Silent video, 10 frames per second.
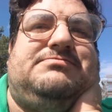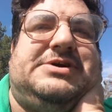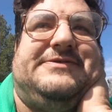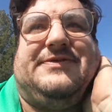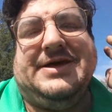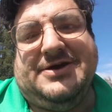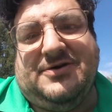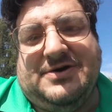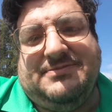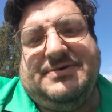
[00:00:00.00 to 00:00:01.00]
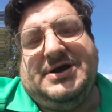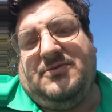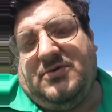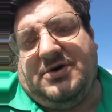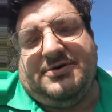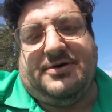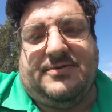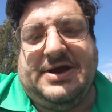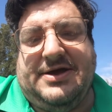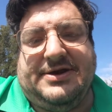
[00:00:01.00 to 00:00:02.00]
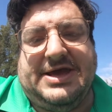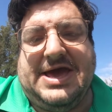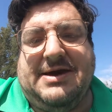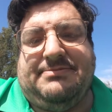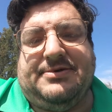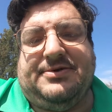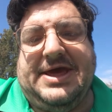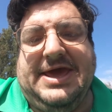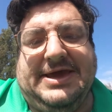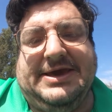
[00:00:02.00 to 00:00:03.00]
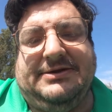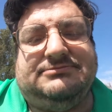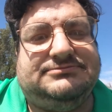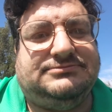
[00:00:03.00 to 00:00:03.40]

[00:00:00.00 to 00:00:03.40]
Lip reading: But if they go up there and wander around the Capitol naked